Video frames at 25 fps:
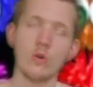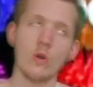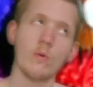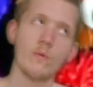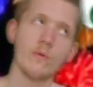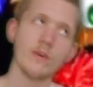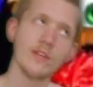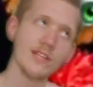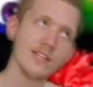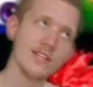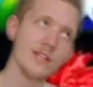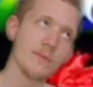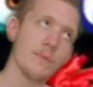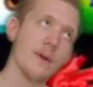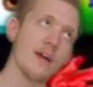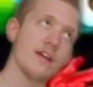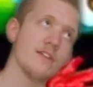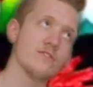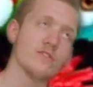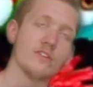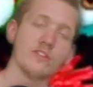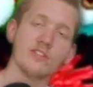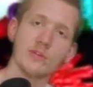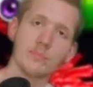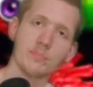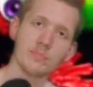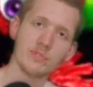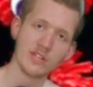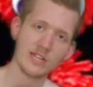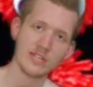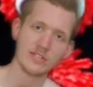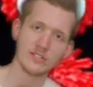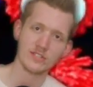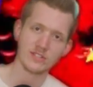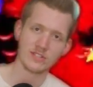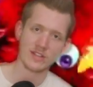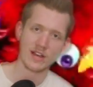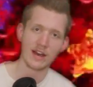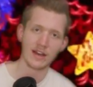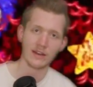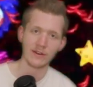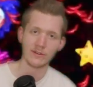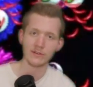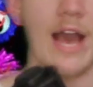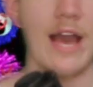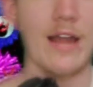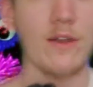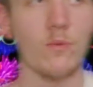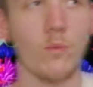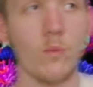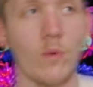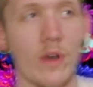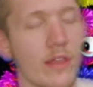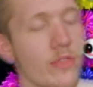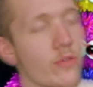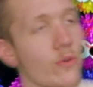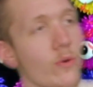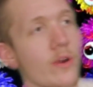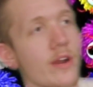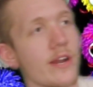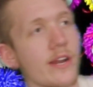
it really depends on your playstyle and whether or